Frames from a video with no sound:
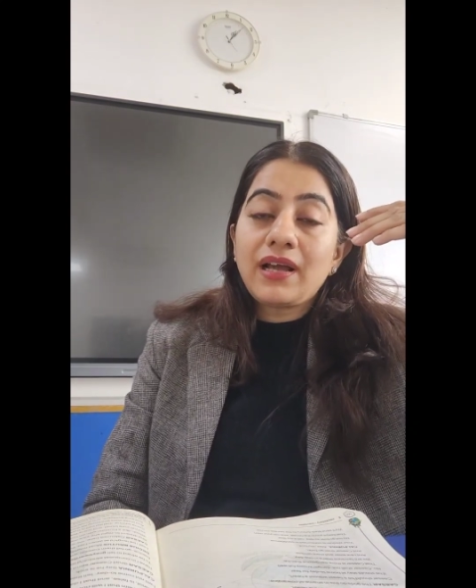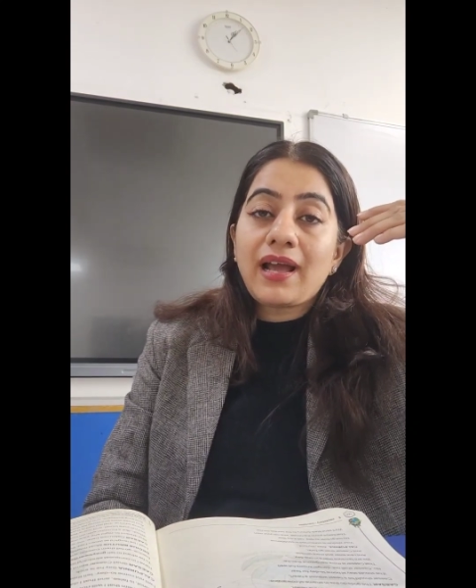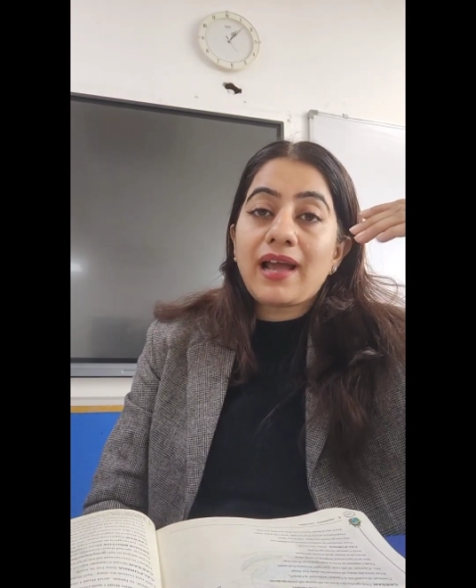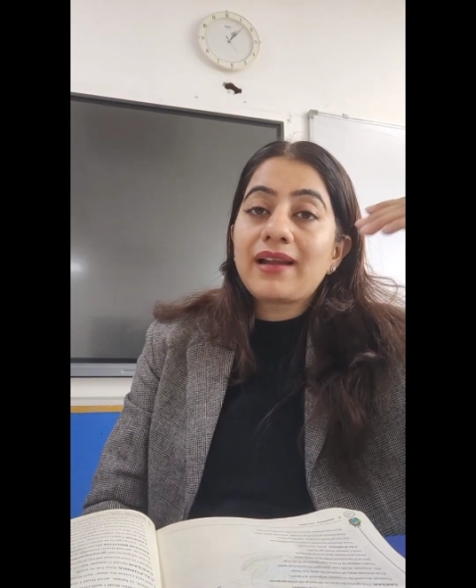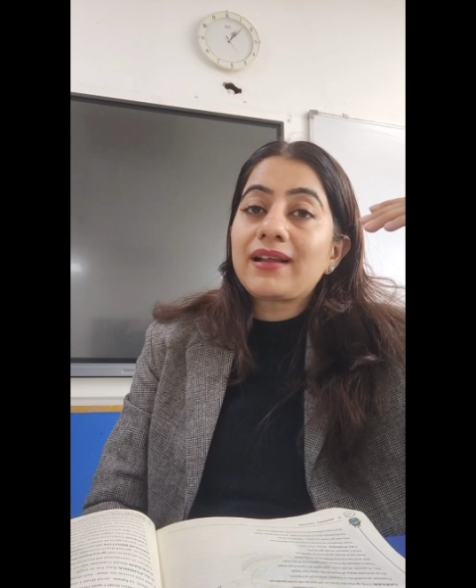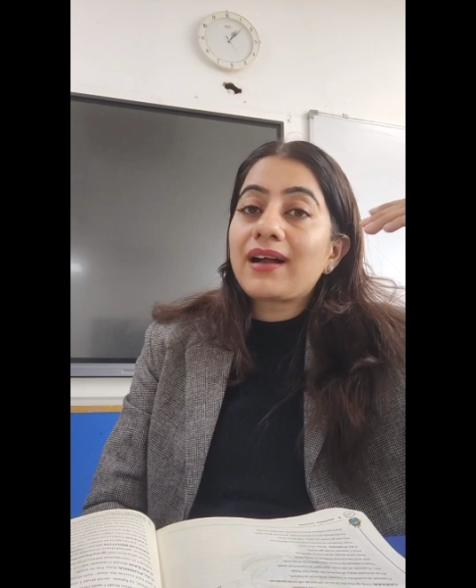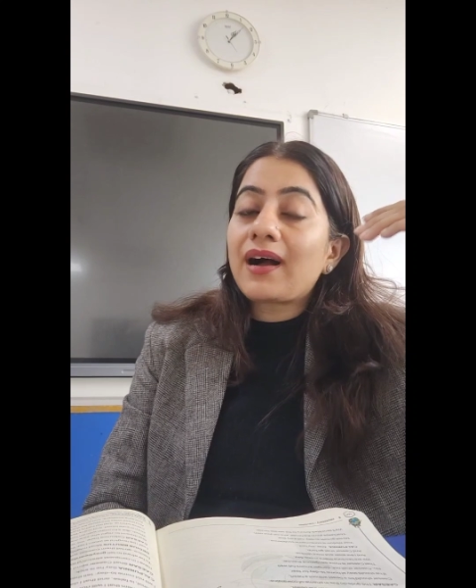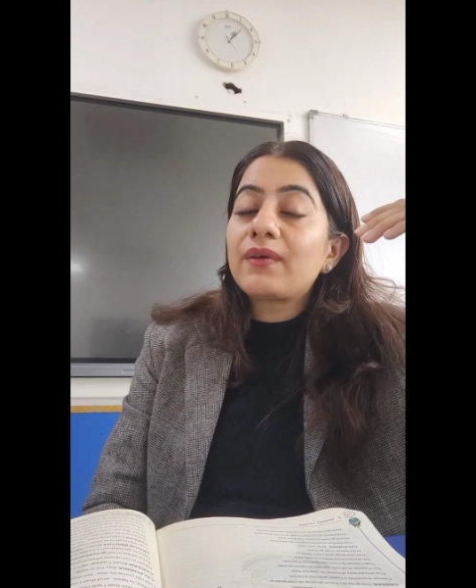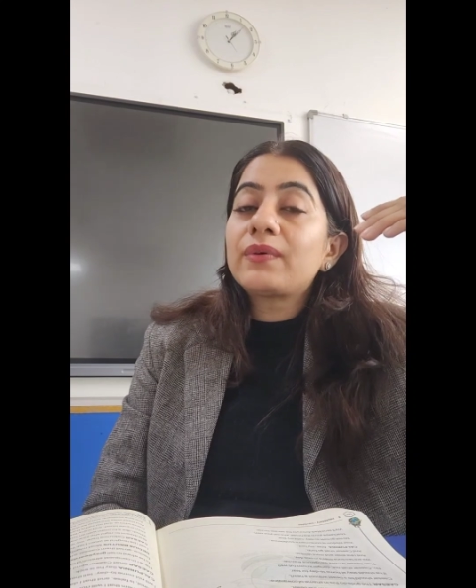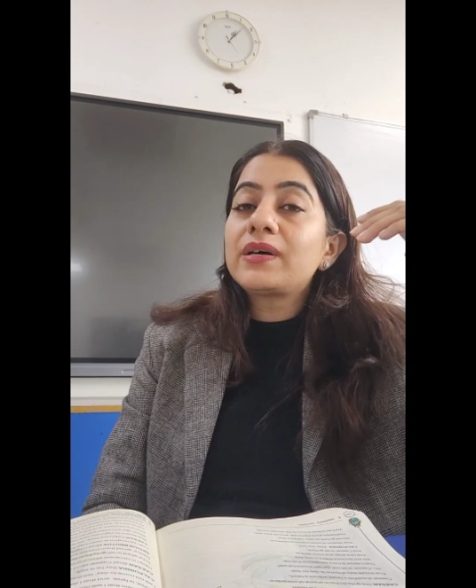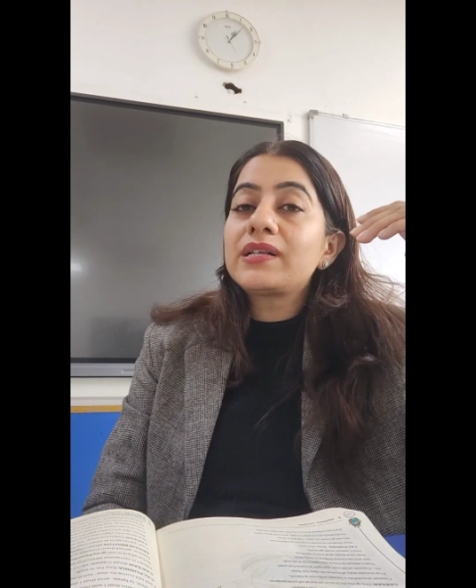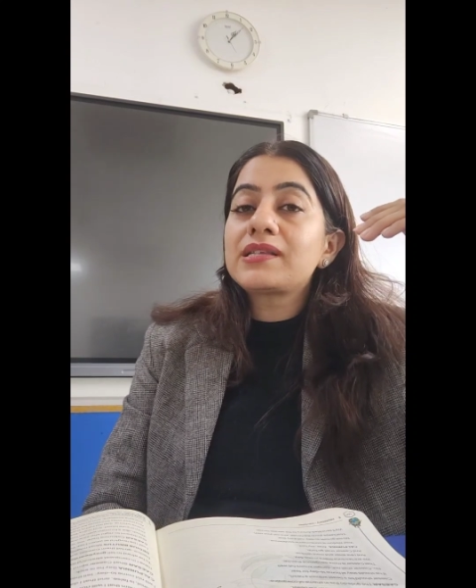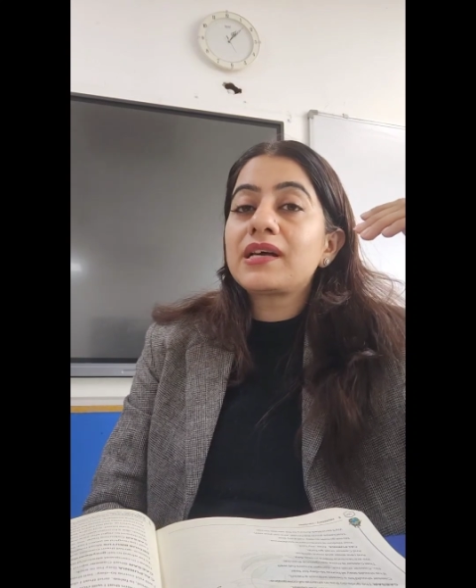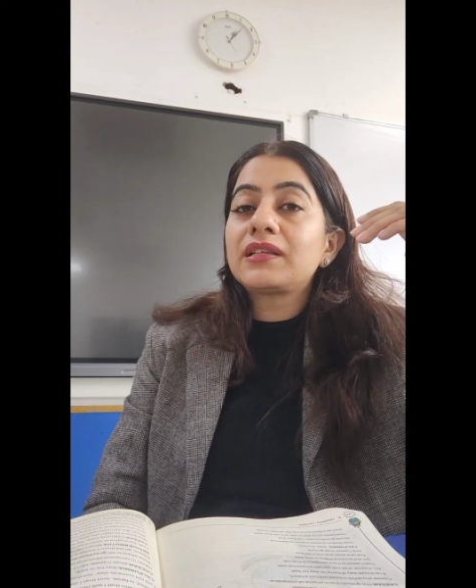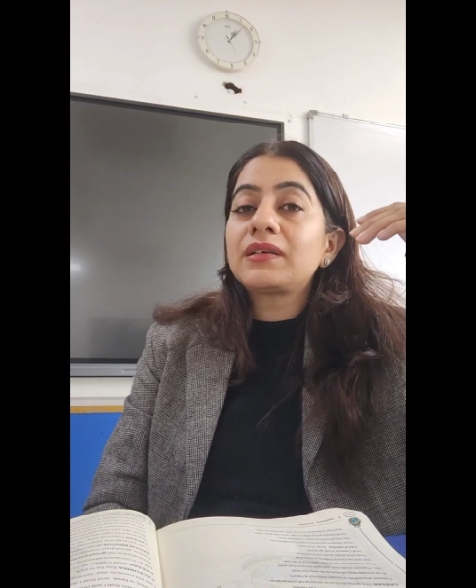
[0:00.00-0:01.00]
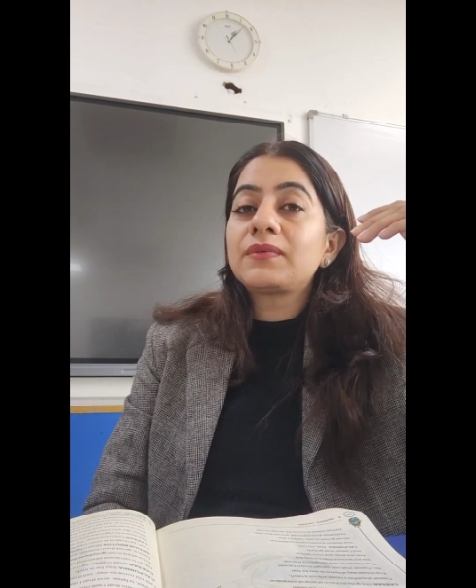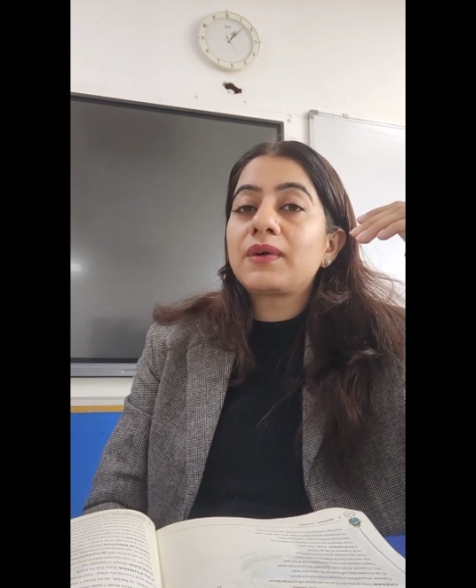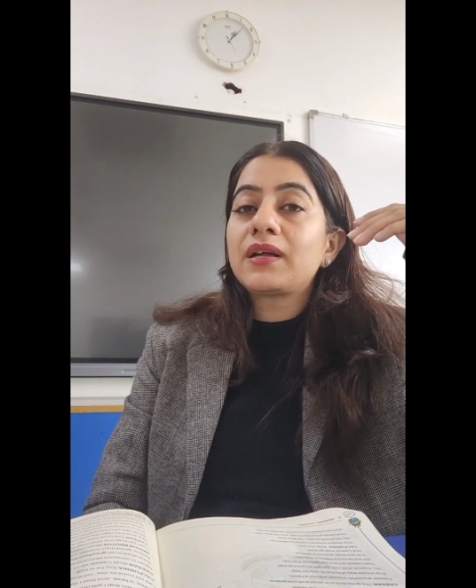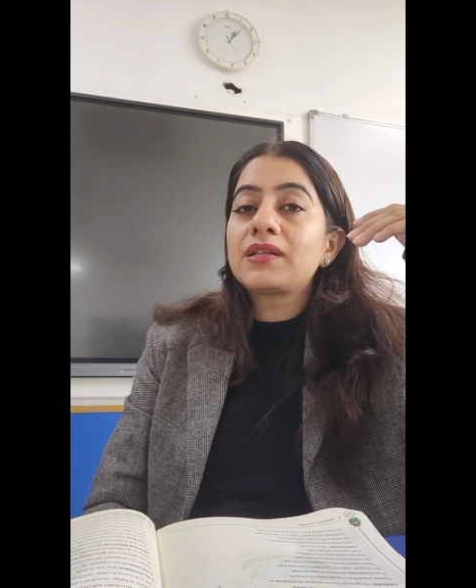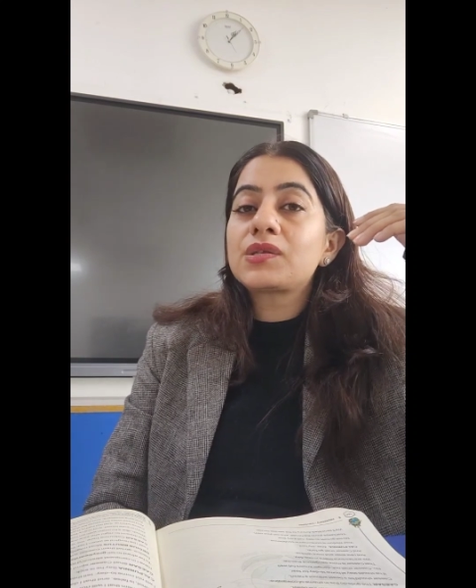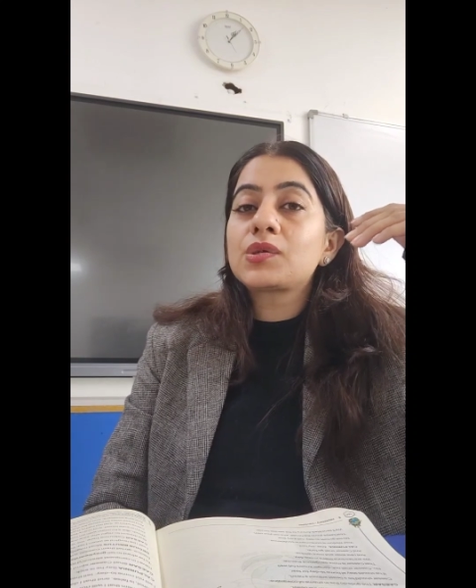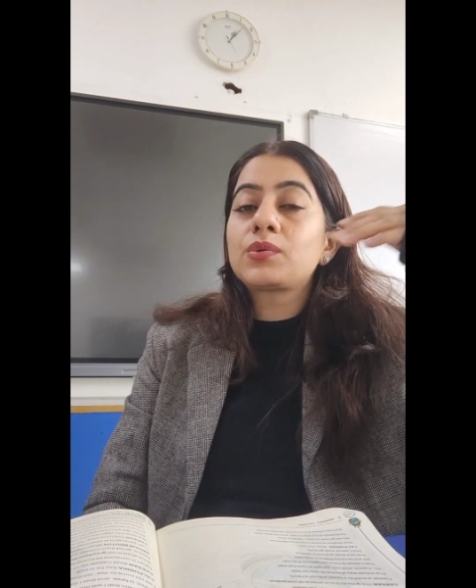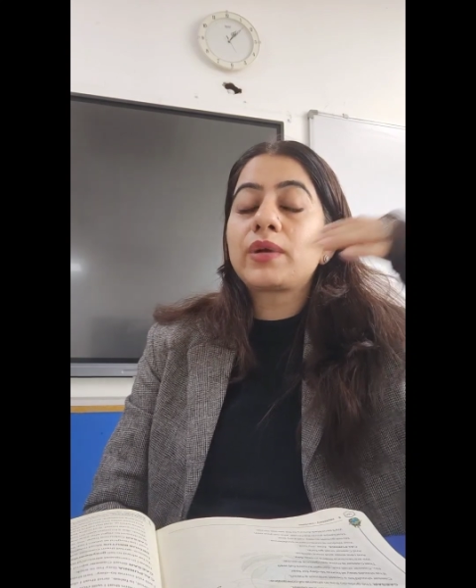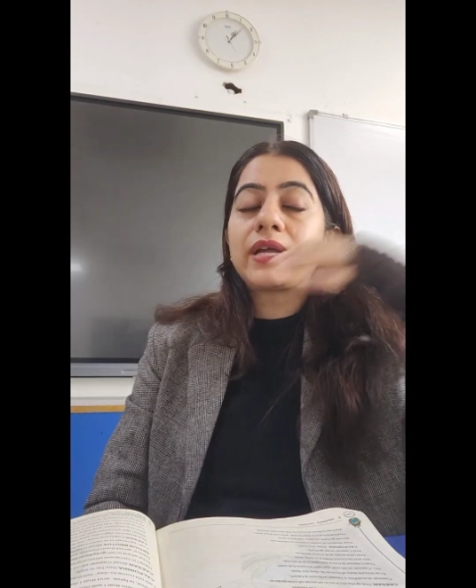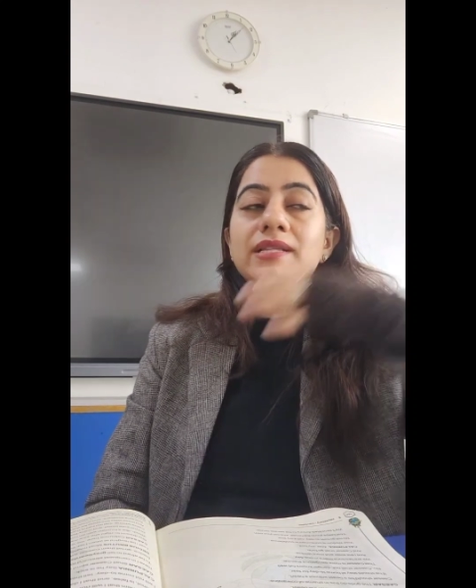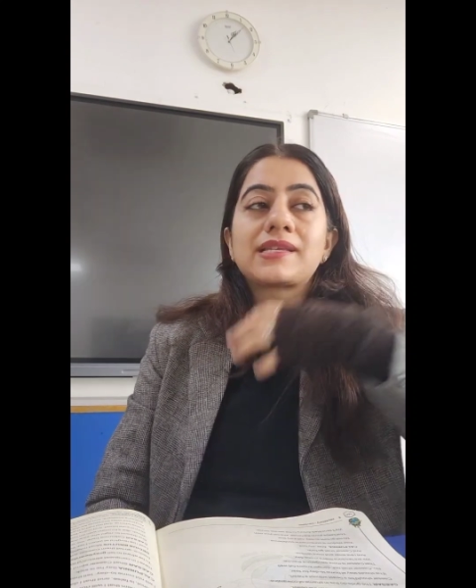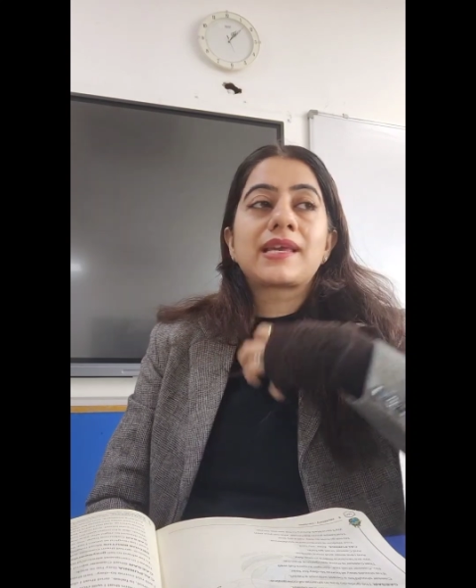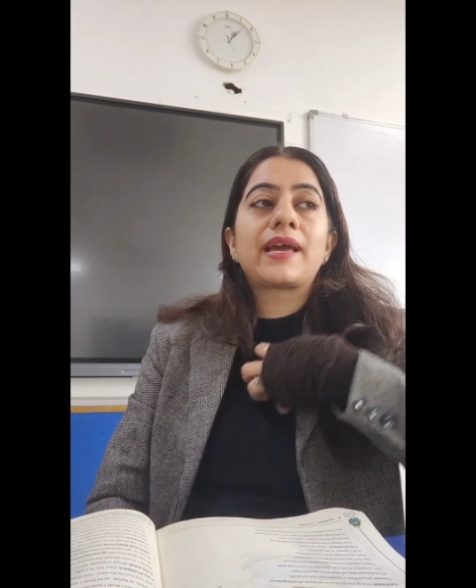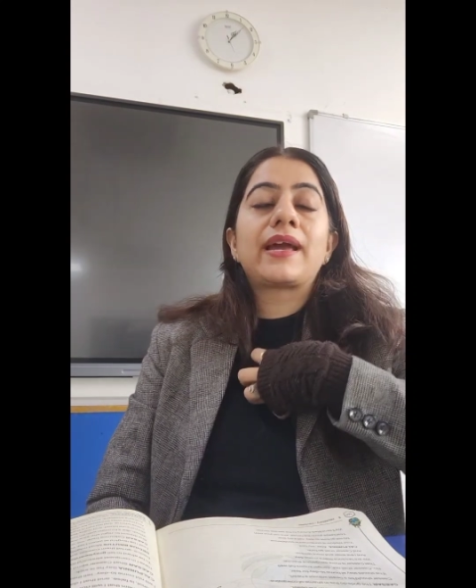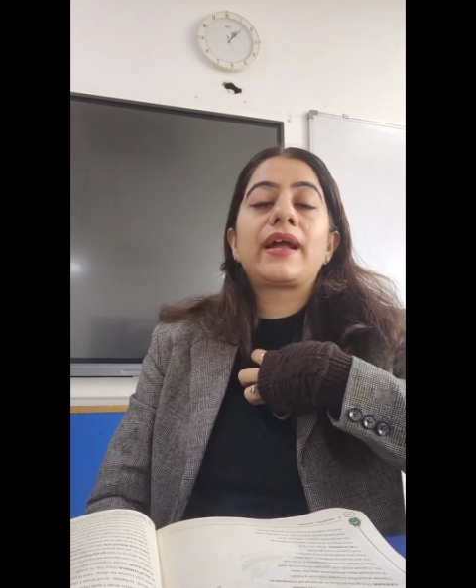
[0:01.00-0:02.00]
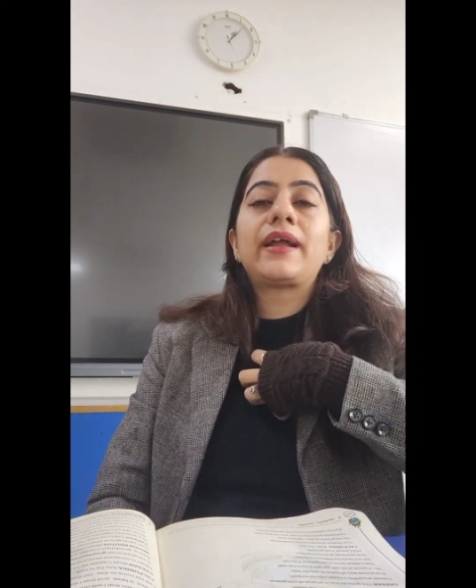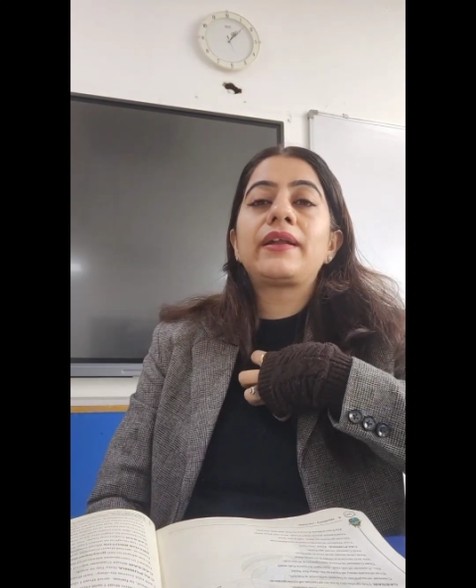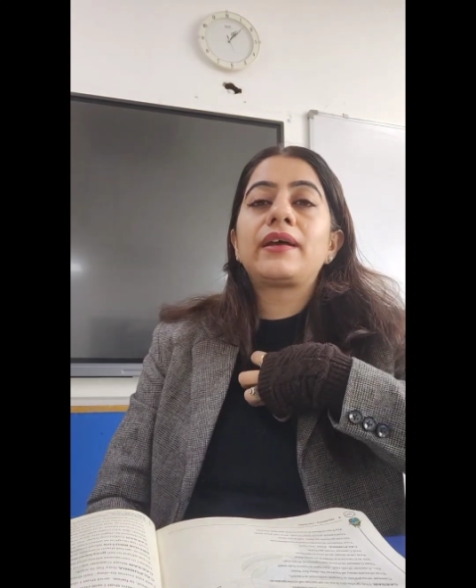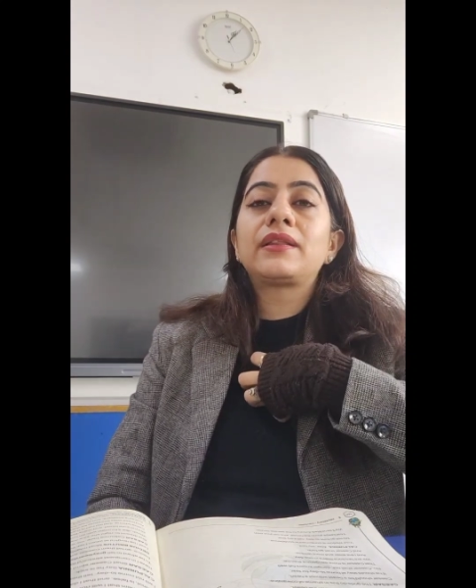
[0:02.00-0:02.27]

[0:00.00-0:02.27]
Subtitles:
And cowards are the ones who get scared